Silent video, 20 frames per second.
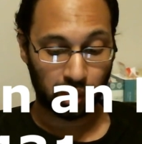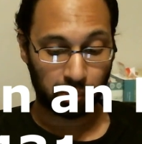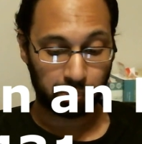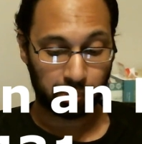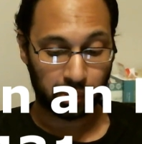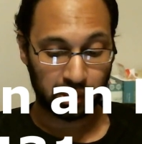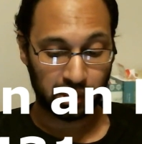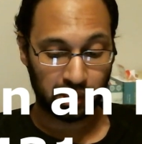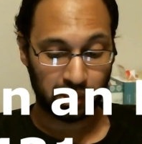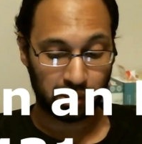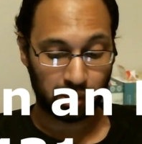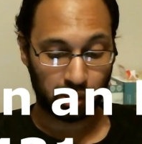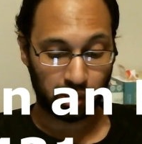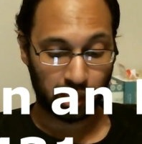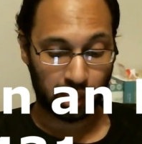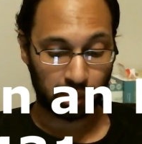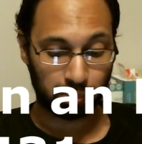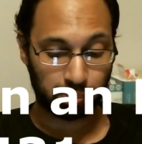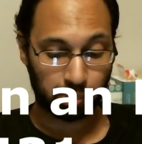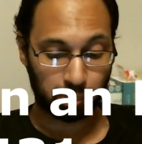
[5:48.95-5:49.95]
but he did
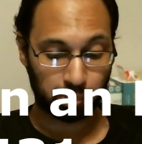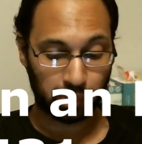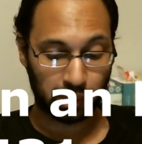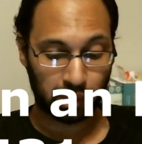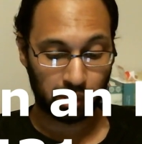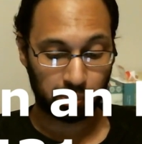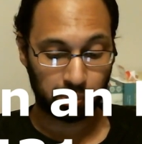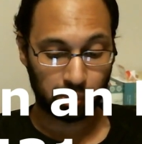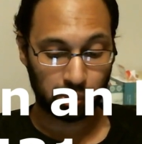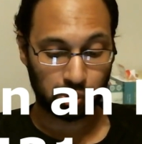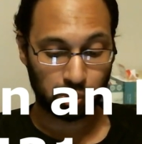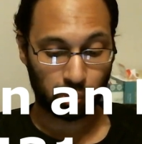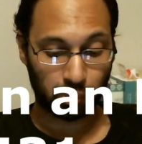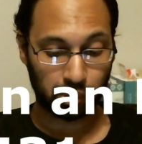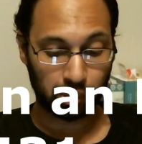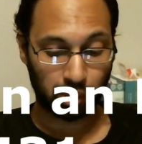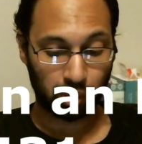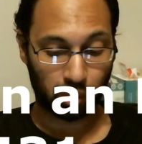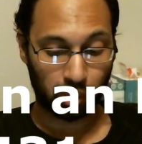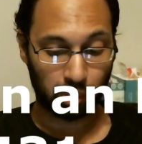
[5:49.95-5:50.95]
not permit him to join
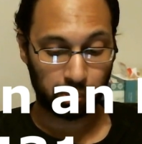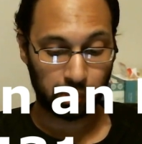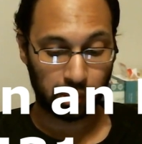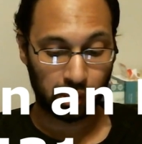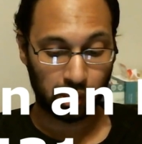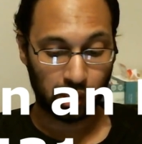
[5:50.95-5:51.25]
the army.